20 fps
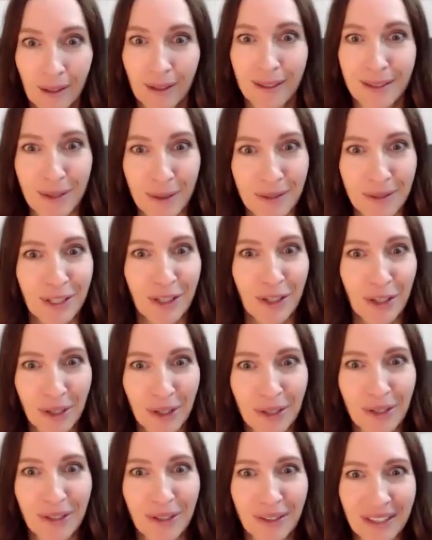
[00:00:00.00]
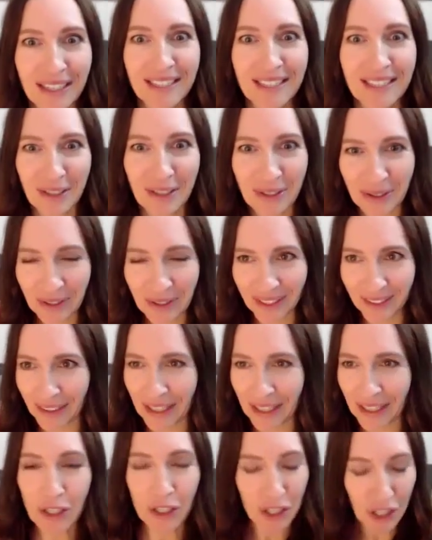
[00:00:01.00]
So
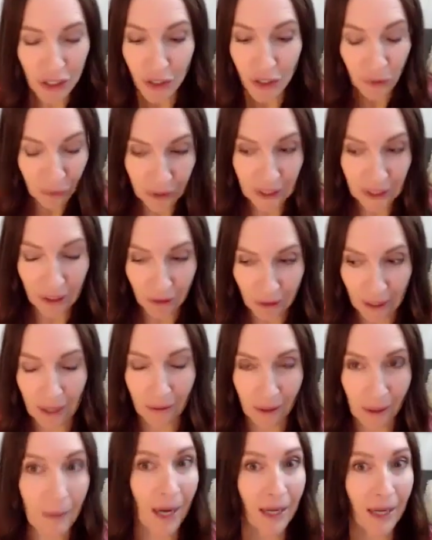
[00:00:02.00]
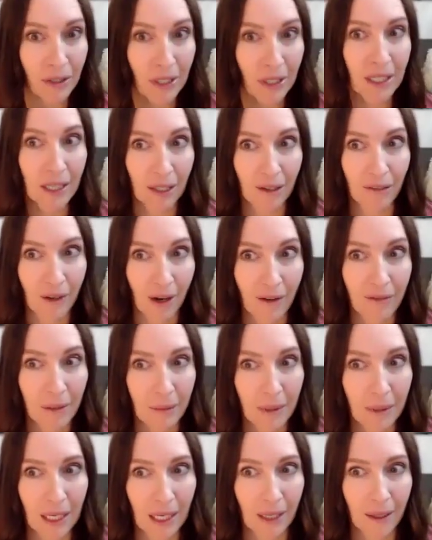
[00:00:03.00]
it's just a really great reminder, I think, for
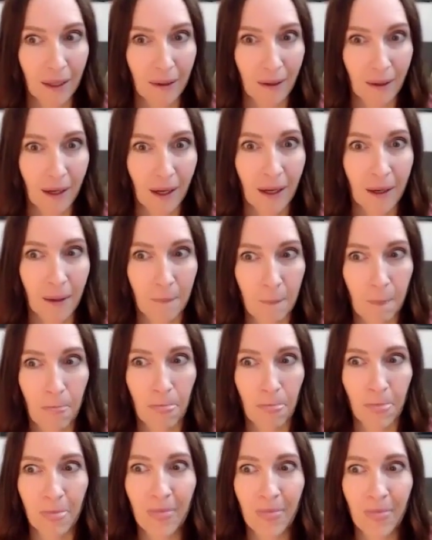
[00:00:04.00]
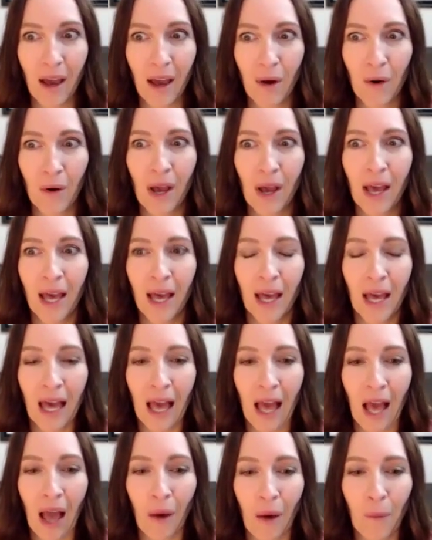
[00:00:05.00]
everybody. Now,
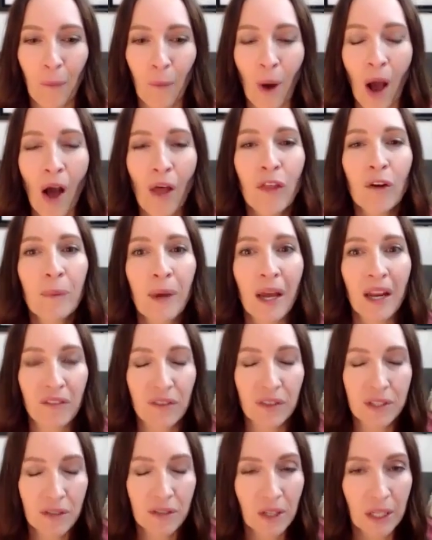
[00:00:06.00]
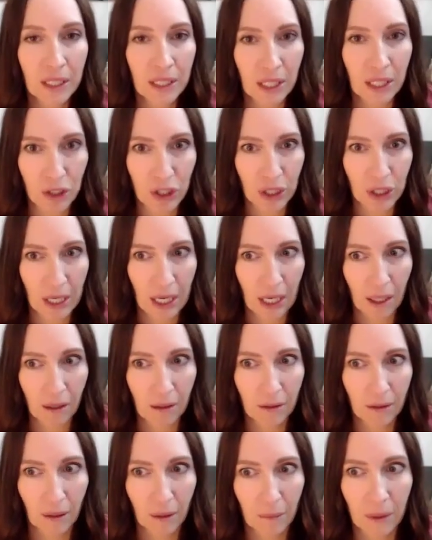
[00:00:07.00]
other benefits of conditioning.
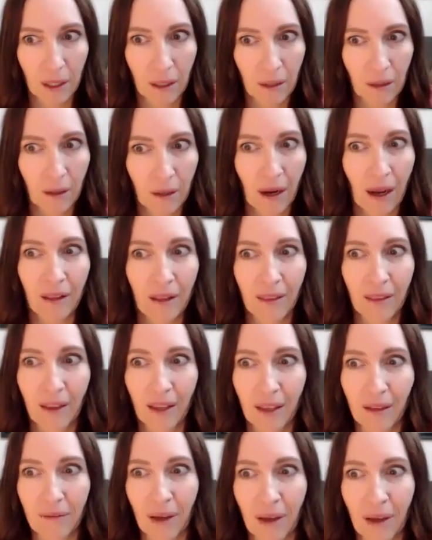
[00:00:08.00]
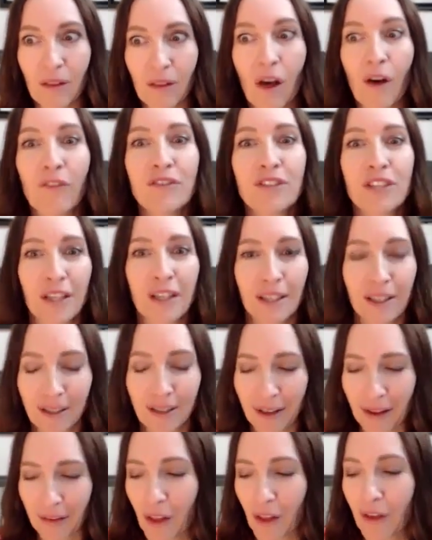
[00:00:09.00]
I mean, I think I'd love to
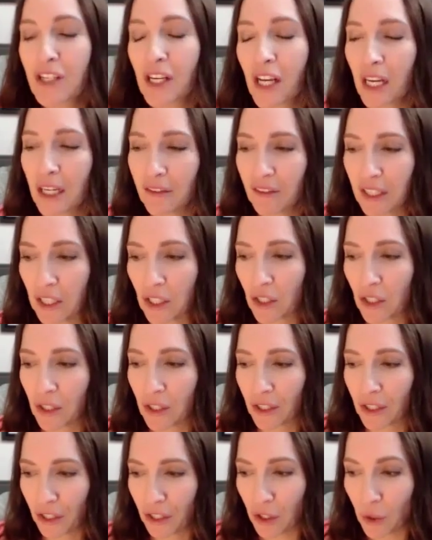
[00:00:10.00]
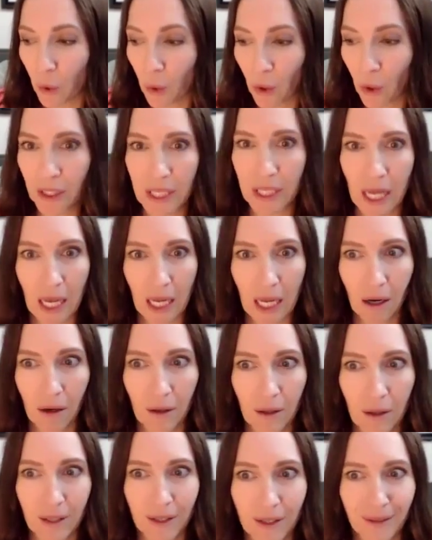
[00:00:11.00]
kind of hear your take
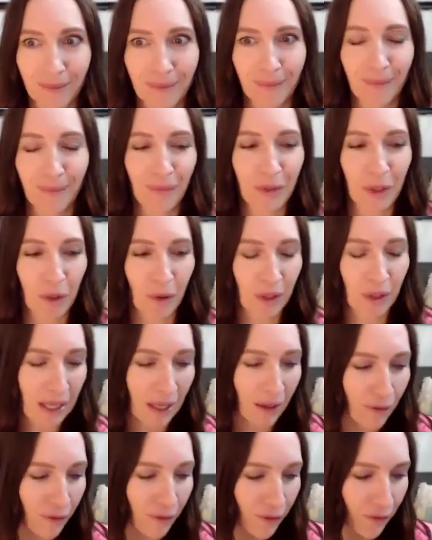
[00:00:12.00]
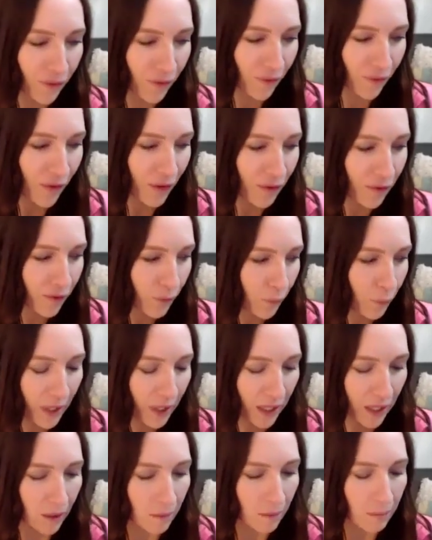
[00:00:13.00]
on, if
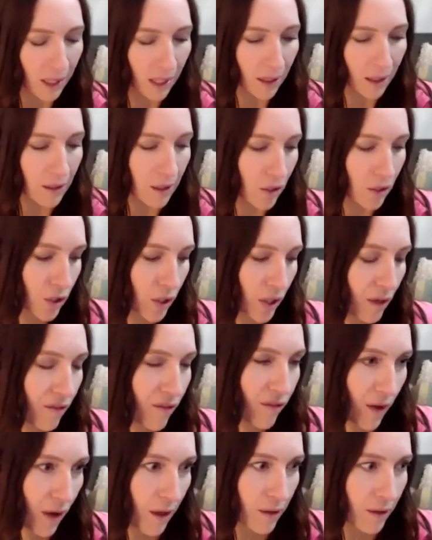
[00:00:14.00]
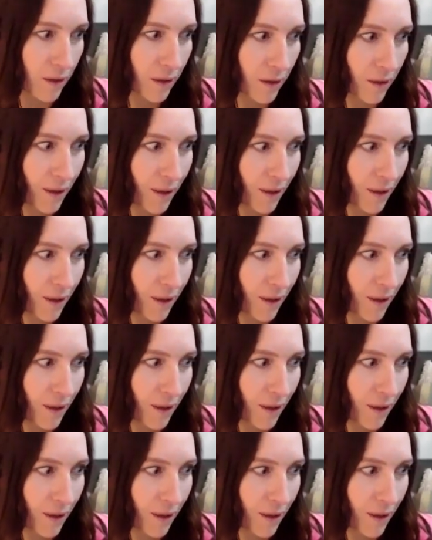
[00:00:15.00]
we could make conditioning fun,